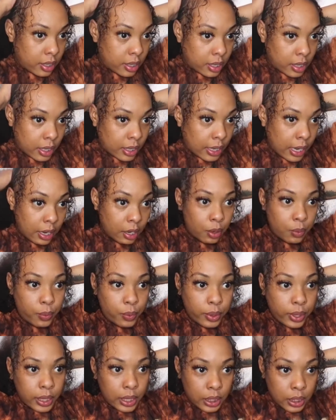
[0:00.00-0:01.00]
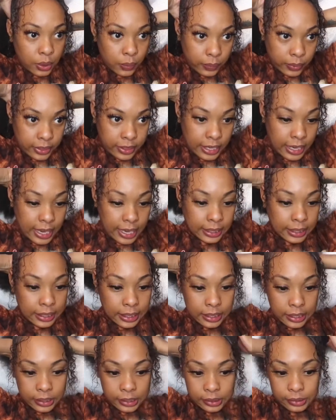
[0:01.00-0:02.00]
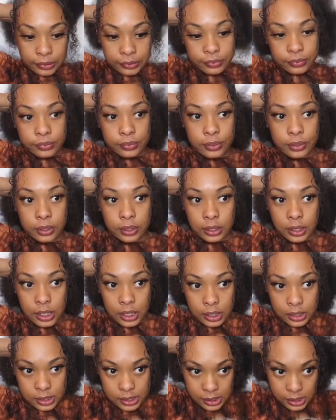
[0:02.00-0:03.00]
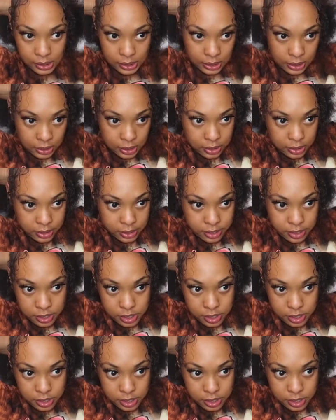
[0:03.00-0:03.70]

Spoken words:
And I don't want anyone that I love getting sick either.